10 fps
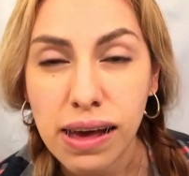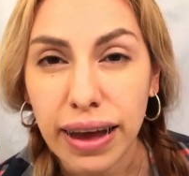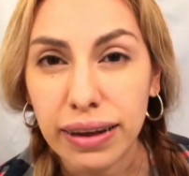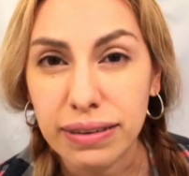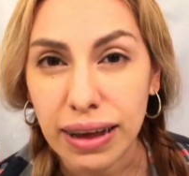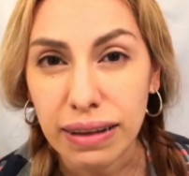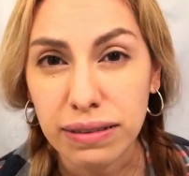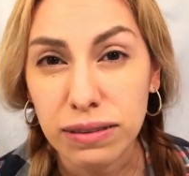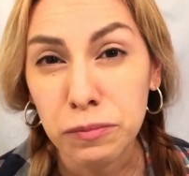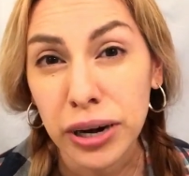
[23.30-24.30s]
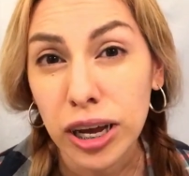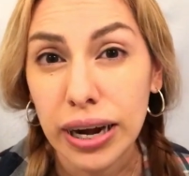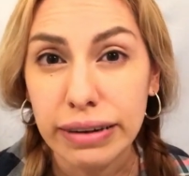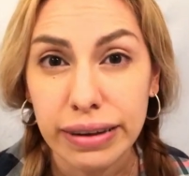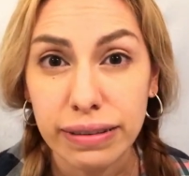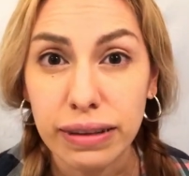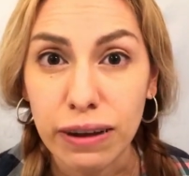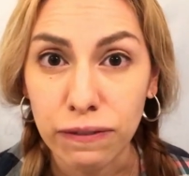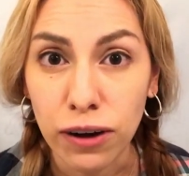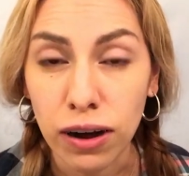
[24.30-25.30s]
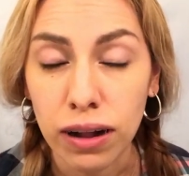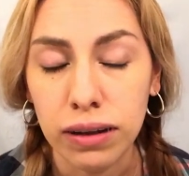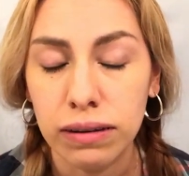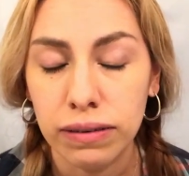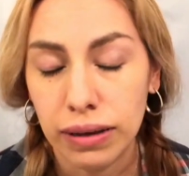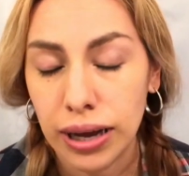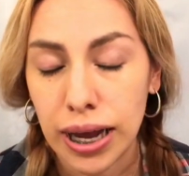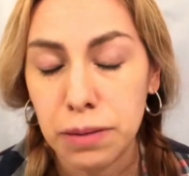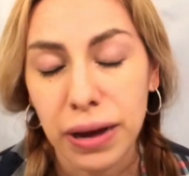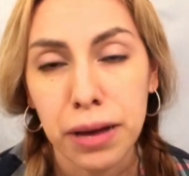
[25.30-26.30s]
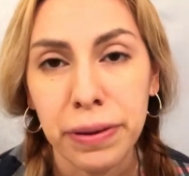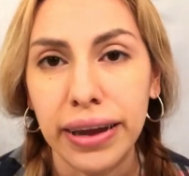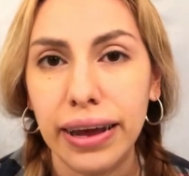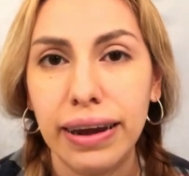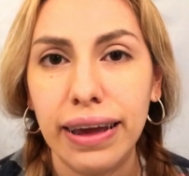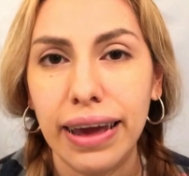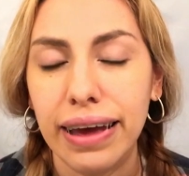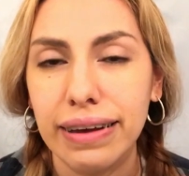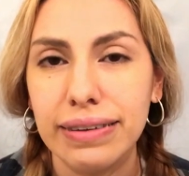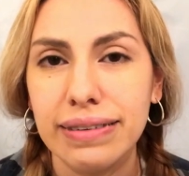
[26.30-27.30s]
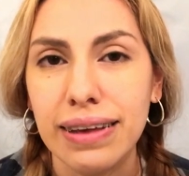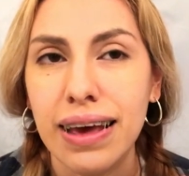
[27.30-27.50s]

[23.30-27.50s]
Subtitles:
it tastes pretty good. It tastes like fall, in my opinion, and